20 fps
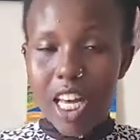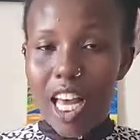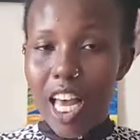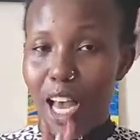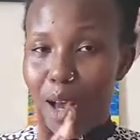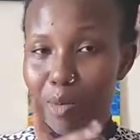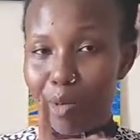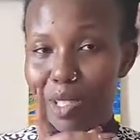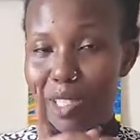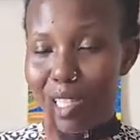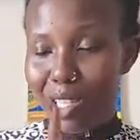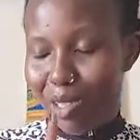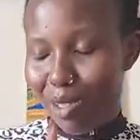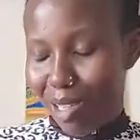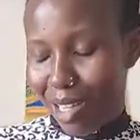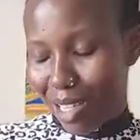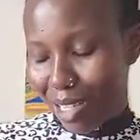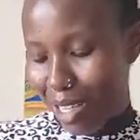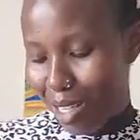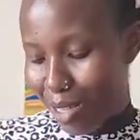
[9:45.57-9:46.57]
I will tell you
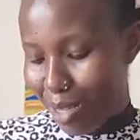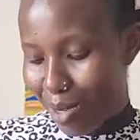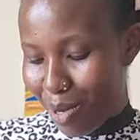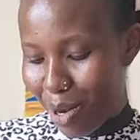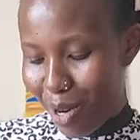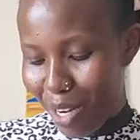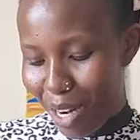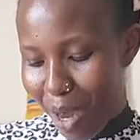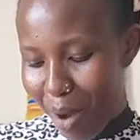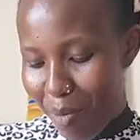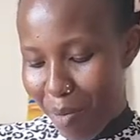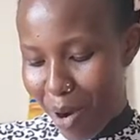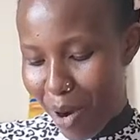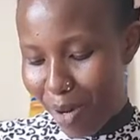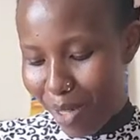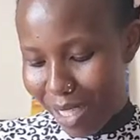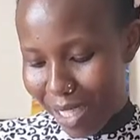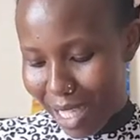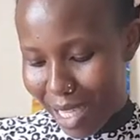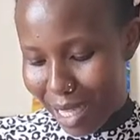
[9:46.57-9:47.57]
guys a story
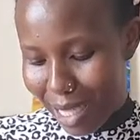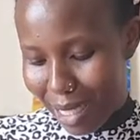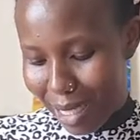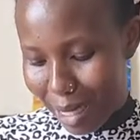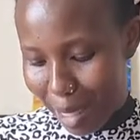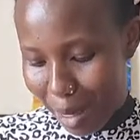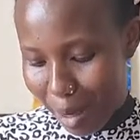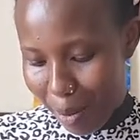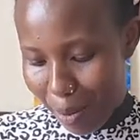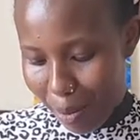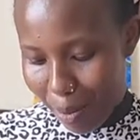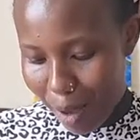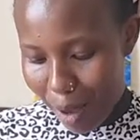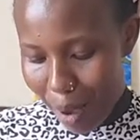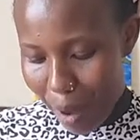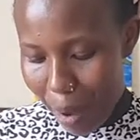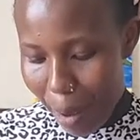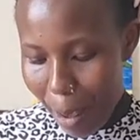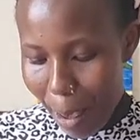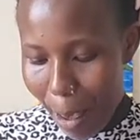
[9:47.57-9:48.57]
about the same.
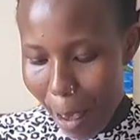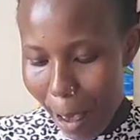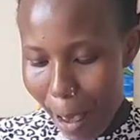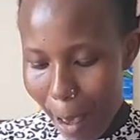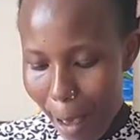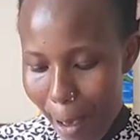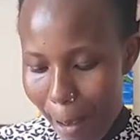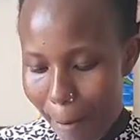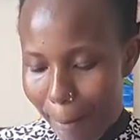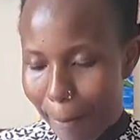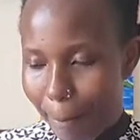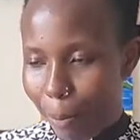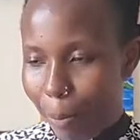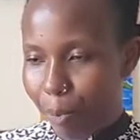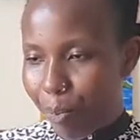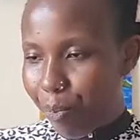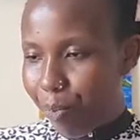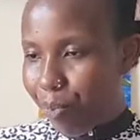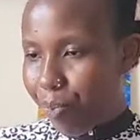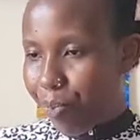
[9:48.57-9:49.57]

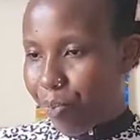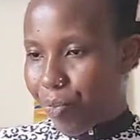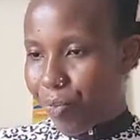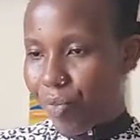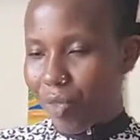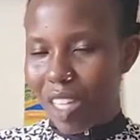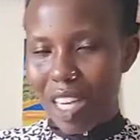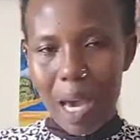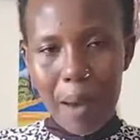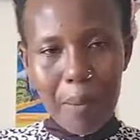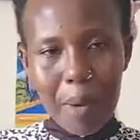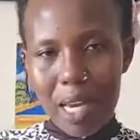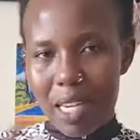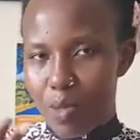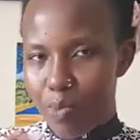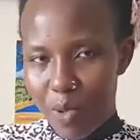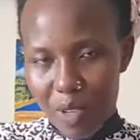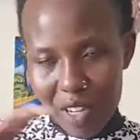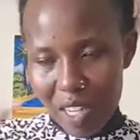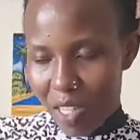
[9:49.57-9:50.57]
My
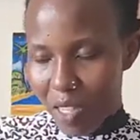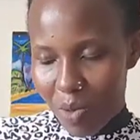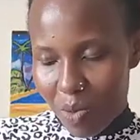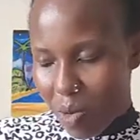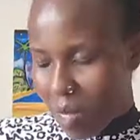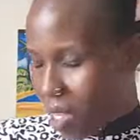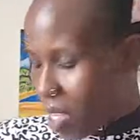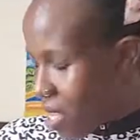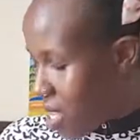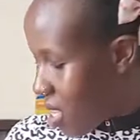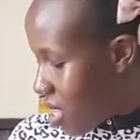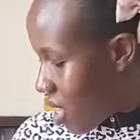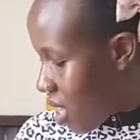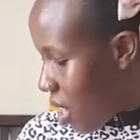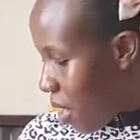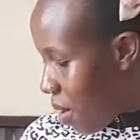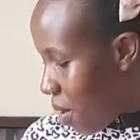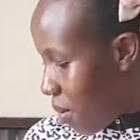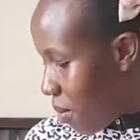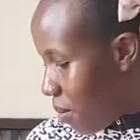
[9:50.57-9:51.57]
experience with,
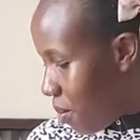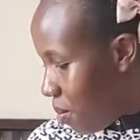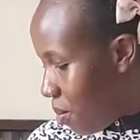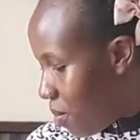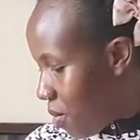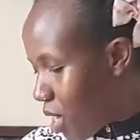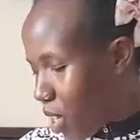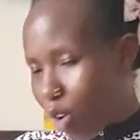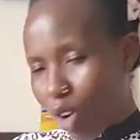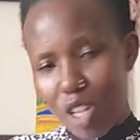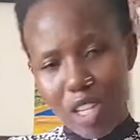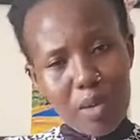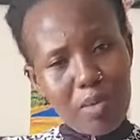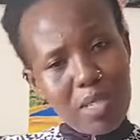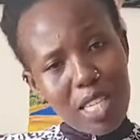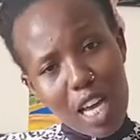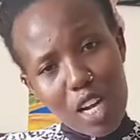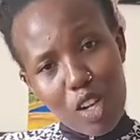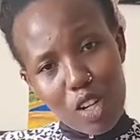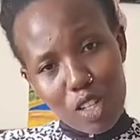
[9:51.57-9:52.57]
they call them
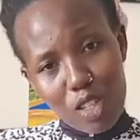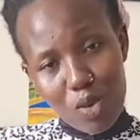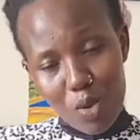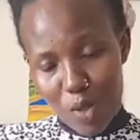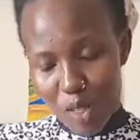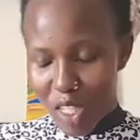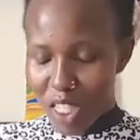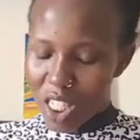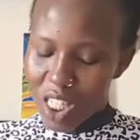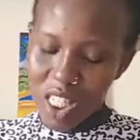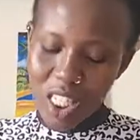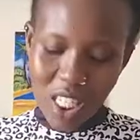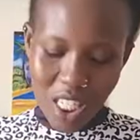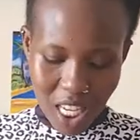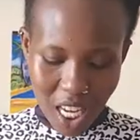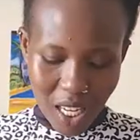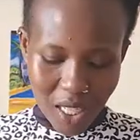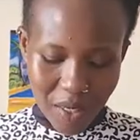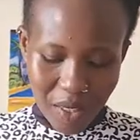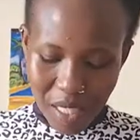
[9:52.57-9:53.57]
saddle sores.
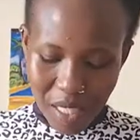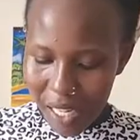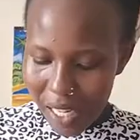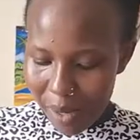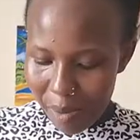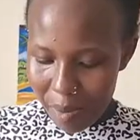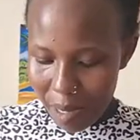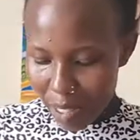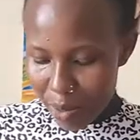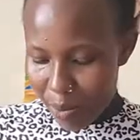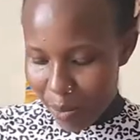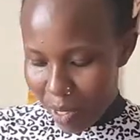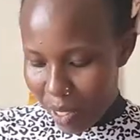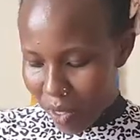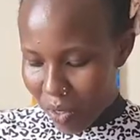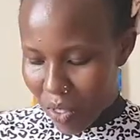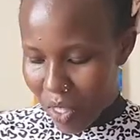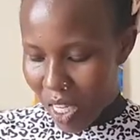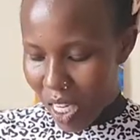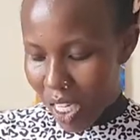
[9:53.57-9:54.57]
Yeah, my
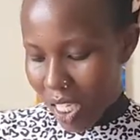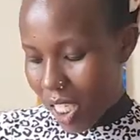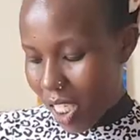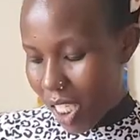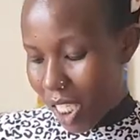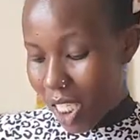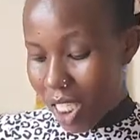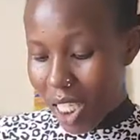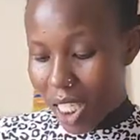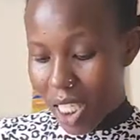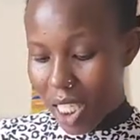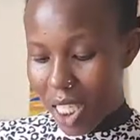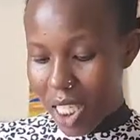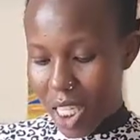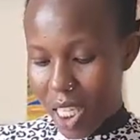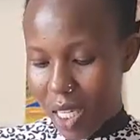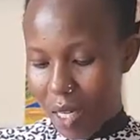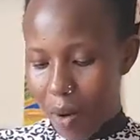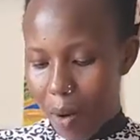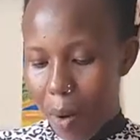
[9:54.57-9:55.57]
experience with that, it's
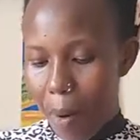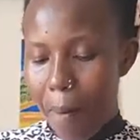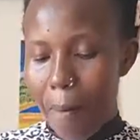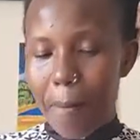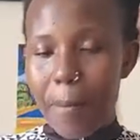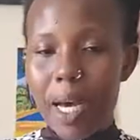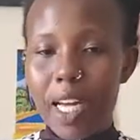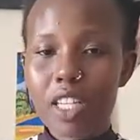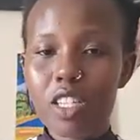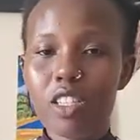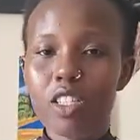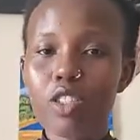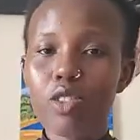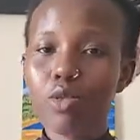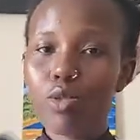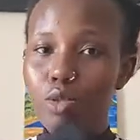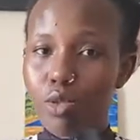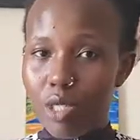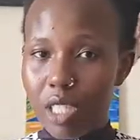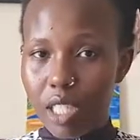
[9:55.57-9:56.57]
insane. But you
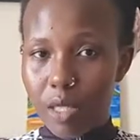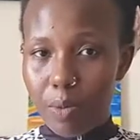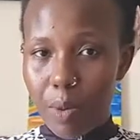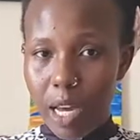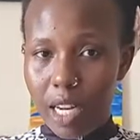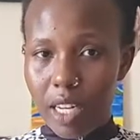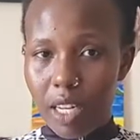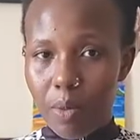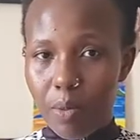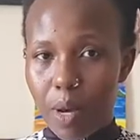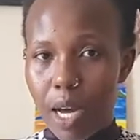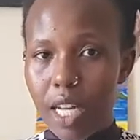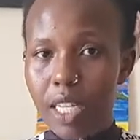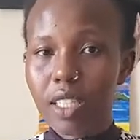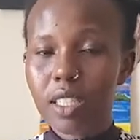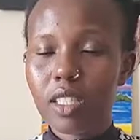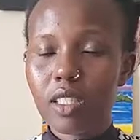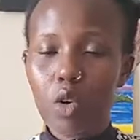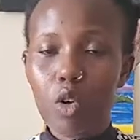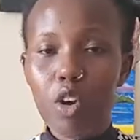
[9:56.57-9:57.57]
do need padded
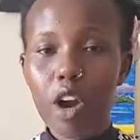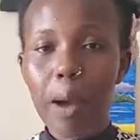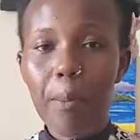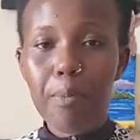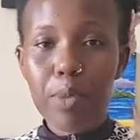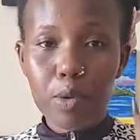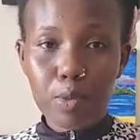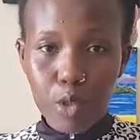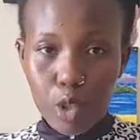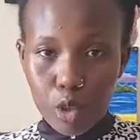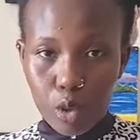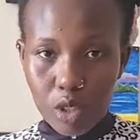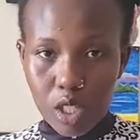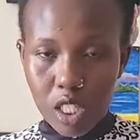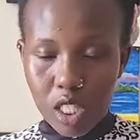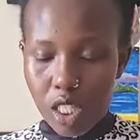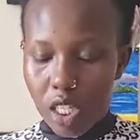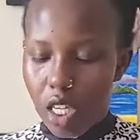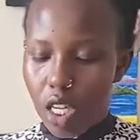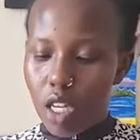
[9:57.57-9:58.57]
pants or a bib
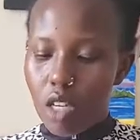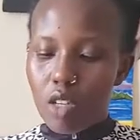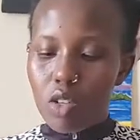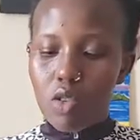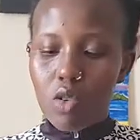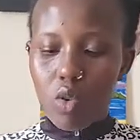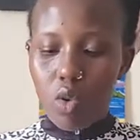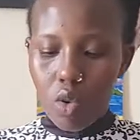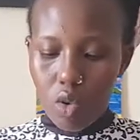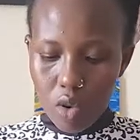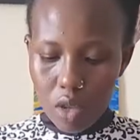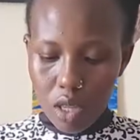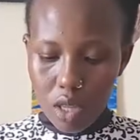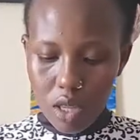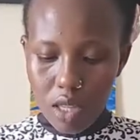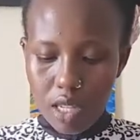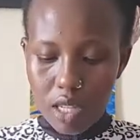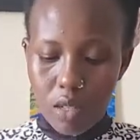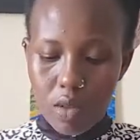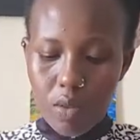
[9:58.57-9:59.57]
short. So
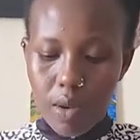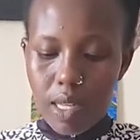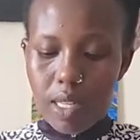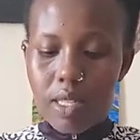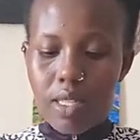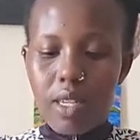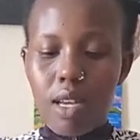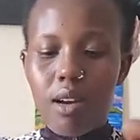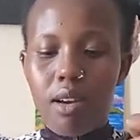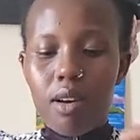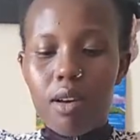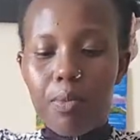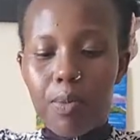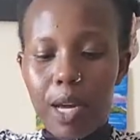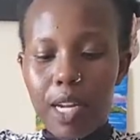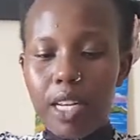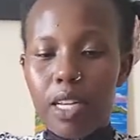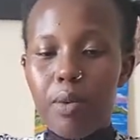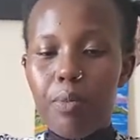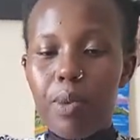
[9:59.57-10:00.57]
these ones are
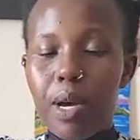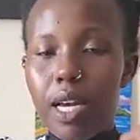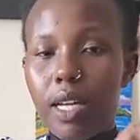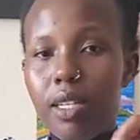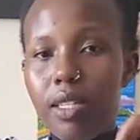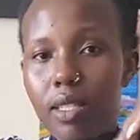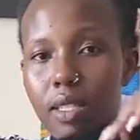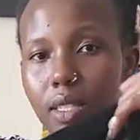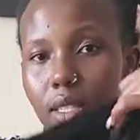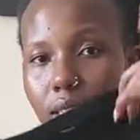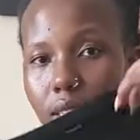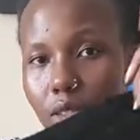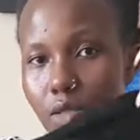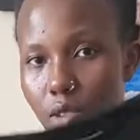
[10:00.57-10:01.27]
padded pants.